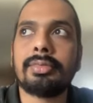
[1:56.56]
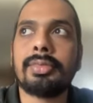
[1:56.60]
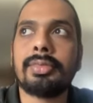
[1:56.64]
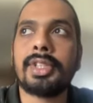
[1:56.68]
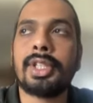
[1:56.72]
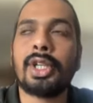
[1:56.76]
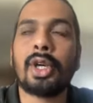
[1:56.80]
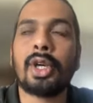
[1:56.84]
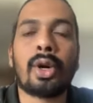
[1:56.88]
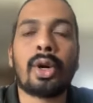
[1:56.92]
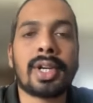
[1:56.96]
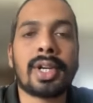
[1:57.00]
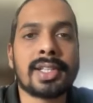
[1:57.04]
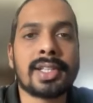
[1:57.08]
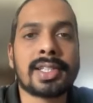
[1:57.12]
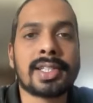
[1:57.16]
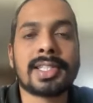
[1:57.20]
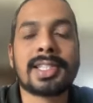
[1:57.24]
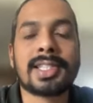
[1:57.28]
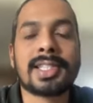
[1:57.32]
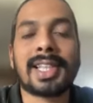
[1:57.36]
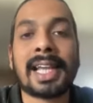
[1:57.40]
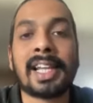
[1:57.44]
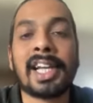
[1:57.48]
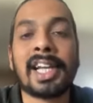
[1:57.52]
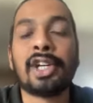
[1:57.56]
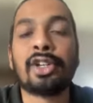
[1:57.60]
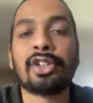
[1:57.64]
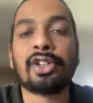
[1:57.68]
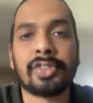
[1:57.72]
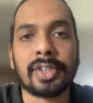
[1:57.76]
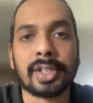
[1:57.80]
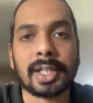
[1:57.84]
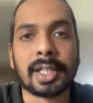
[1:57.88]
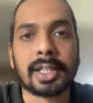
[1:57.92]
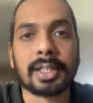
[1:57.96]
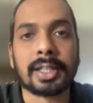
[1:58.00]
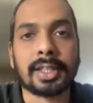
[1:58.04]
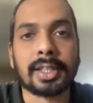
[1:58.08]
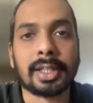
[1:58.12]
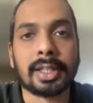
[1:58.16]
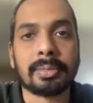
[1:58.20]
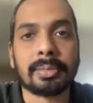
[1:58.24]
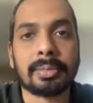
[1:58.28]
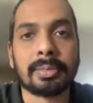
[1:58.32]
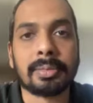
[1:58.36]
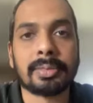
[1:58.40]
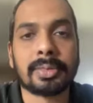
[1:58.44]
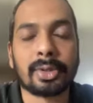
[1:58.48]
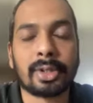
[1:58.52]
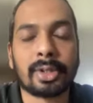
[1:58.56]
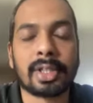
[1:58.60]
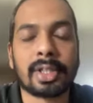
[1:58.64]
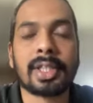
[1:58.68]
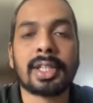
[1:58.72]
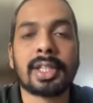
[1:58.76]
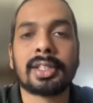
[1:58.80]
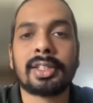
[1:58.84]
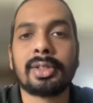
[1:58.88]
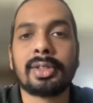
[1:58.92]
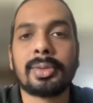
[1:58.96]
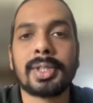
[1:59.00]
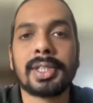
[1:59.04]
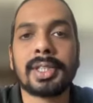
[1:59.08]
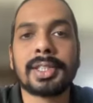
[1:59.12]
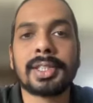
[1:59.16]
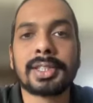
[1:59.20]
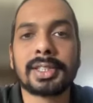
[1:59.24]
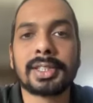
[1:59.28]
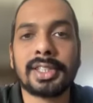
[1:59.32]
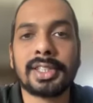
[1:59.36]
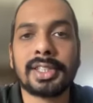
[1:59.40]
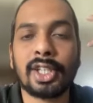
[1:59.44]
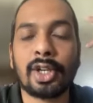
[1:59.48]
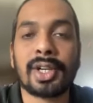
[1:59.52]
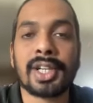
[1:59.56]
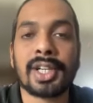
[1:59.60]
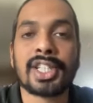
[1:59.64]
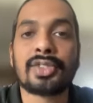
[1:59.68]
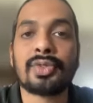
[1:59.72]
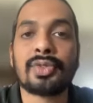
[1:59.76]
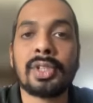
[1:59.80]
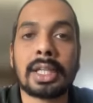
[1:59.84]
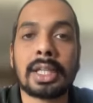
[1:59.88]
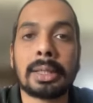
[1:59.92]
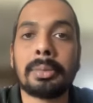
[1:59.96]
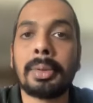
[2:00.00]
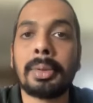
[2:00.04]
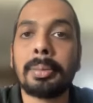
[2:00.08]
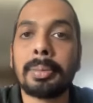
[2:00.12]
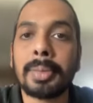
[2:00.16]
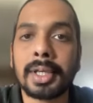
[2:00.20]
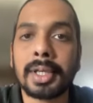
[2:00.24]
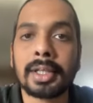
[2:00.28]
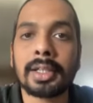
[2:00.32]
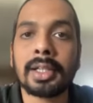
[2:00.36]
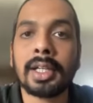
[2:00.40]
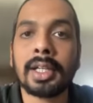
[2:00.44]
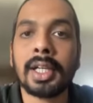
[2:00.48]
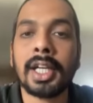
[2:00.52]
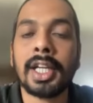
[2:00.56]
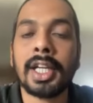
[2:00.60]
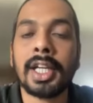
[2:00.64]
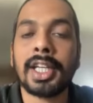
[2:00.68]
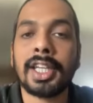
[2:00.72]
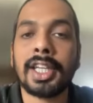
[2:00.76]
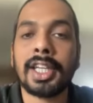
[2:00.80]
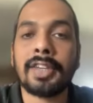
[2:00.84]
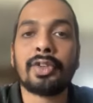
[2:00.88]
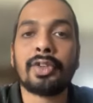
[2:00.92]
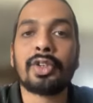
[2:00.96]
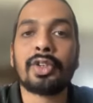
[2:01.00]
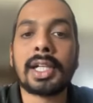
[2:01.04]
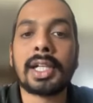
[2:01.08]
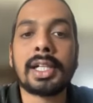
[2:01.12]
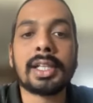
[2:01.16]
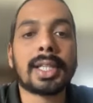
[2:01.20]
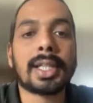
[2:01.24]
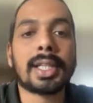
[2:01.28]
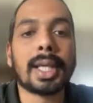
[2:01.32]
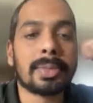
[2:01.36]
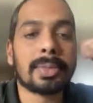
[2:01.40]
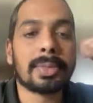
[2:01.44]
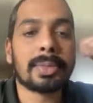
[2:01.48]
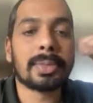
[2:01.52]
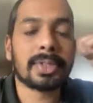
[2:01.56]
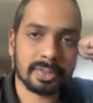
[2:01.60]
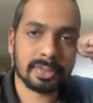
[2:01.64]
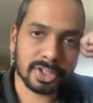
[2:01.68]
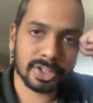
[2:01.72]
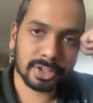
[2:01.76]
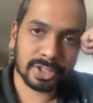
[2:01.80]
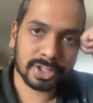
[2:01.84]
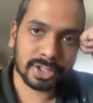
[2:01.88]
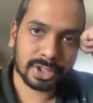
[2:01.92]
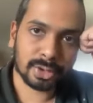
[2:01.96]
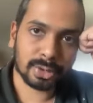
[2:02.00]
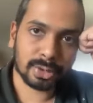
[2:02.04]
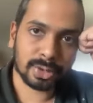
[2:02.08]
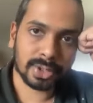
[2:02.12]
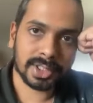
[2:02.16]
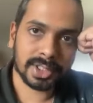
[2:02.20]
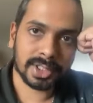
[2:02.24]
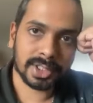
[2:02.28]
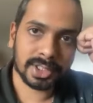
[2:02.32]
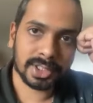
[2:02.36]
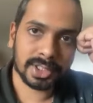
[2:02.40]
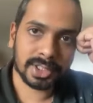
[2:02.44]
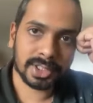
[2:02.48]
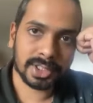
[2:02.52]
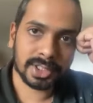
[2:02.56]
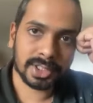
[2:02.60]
the audience is likely to forget them. Or in other words, the audience will remember if you tell them visual stories.